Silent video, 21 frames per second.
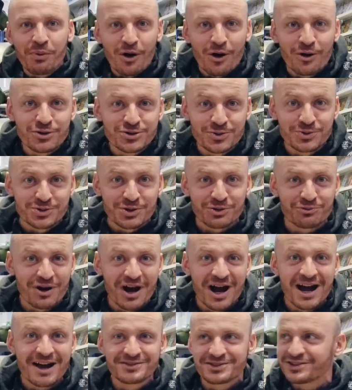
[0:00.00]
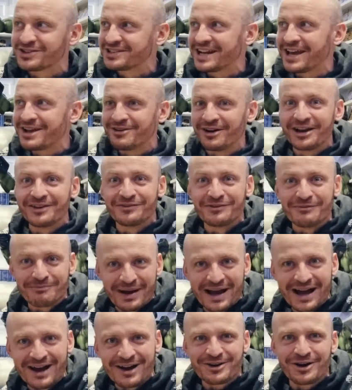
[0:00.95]
parcels arrive, so the day got even
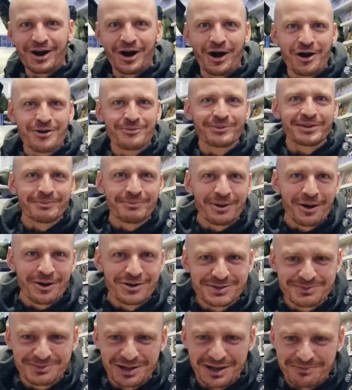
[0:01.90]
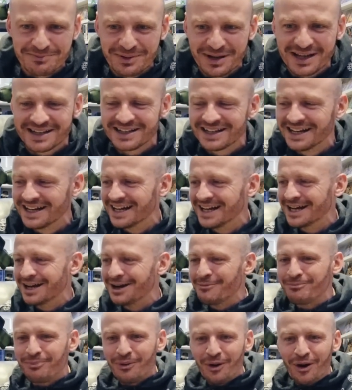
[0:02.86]
better. I got home and the postman had been,
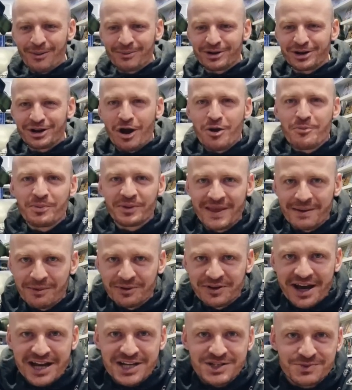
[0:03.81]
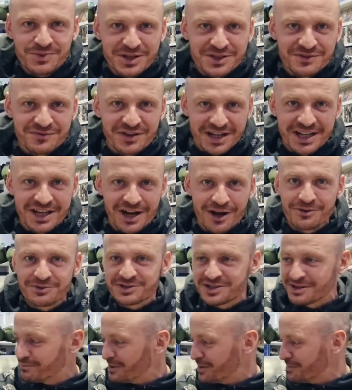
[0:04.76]
but I'm going to open them on next week's video
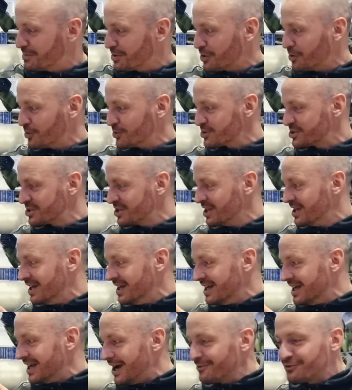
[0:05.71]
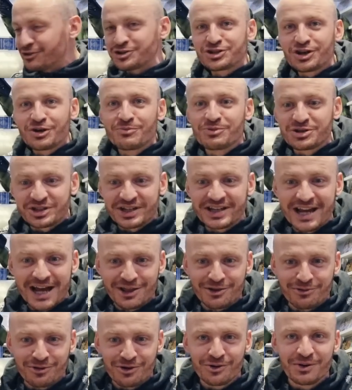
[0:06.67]
simply because I've got so much to
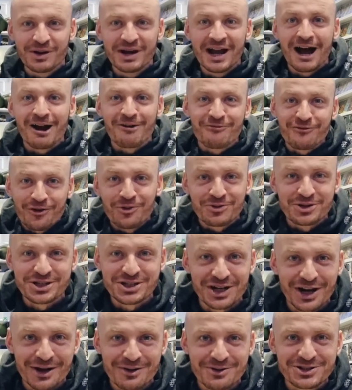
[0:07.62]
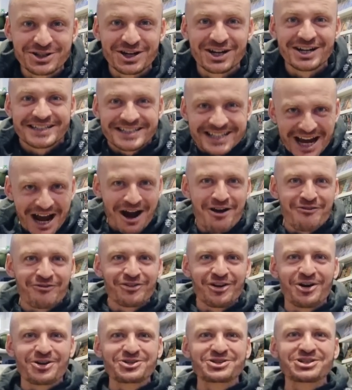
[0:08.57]
get through. And full disclosure, Ghetto
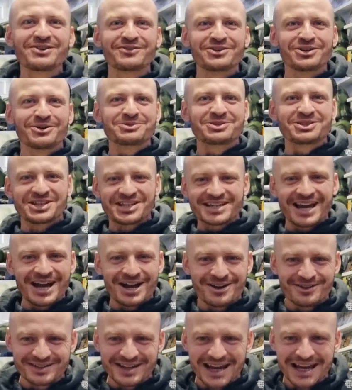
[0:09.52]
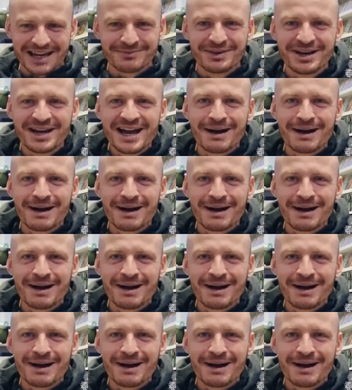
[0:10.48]
Vlogs, living up to the ghetto name,